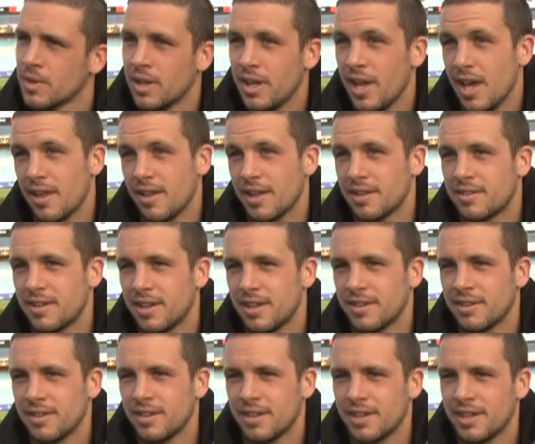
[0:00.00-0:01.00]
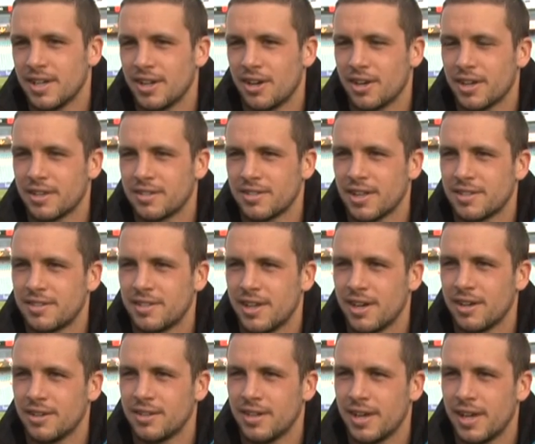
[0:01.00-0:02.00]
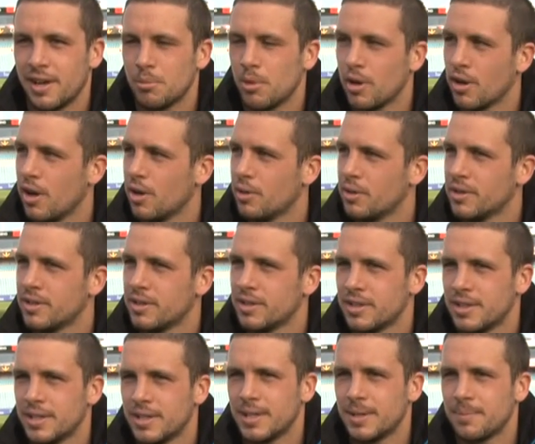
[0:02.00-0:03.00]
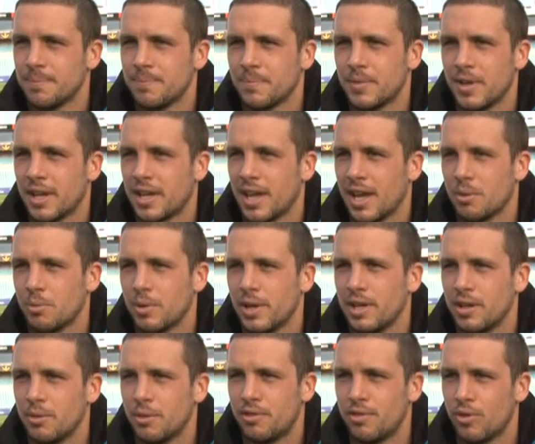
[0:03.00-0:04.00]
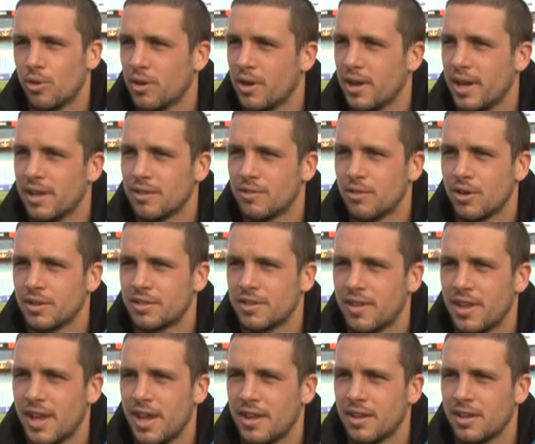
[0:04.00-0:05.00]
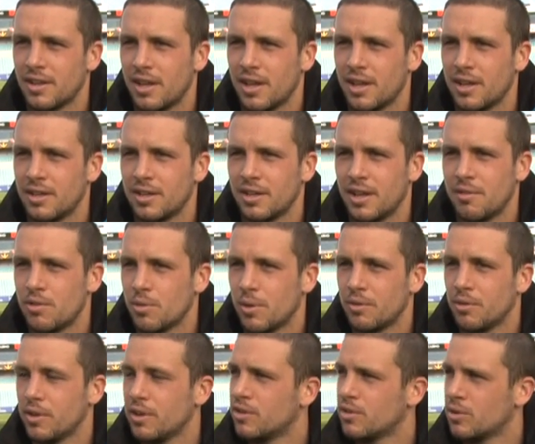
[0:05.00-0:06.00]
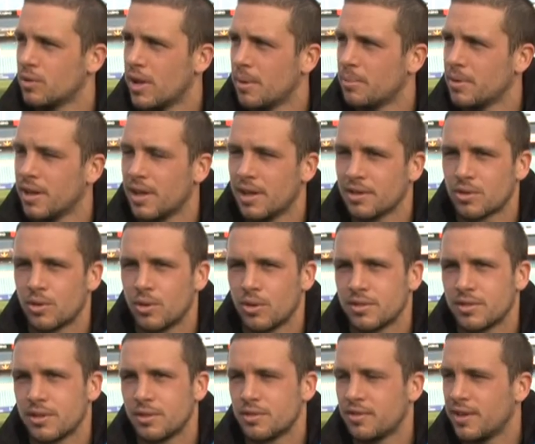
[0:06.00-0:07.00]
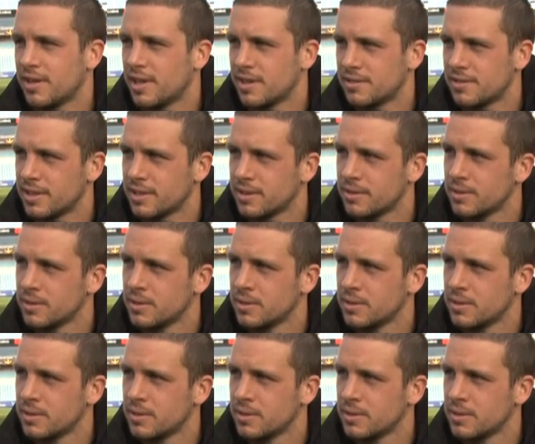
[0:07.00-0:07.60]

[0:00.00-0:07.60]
Yeah, that's it, and I guess that's our motto, and again, we fought it out right to the end, and everyone really stood up in the last quarter, so it was fantastic.